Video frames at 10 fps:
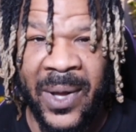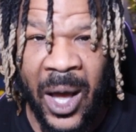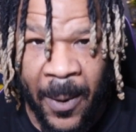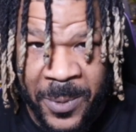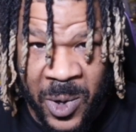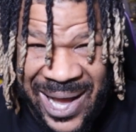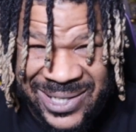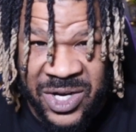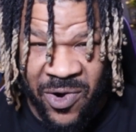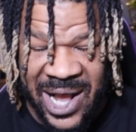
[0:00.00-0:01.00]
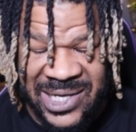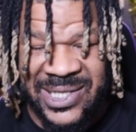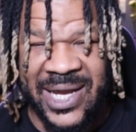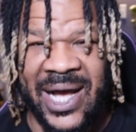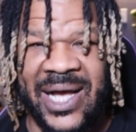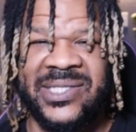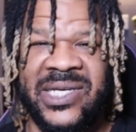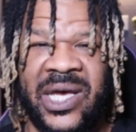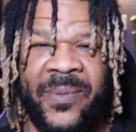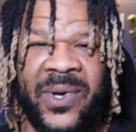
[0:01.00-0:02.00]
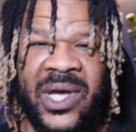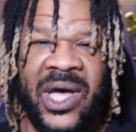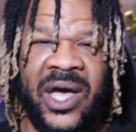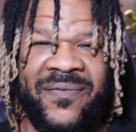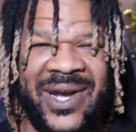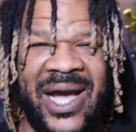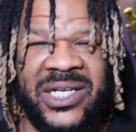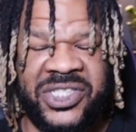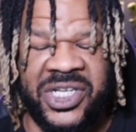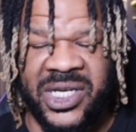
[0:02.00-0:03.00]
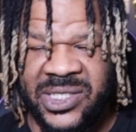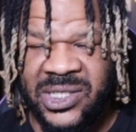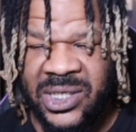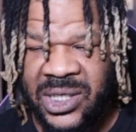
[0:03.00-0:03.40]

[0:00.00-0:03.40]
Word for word: help you guys grasp the concept of not just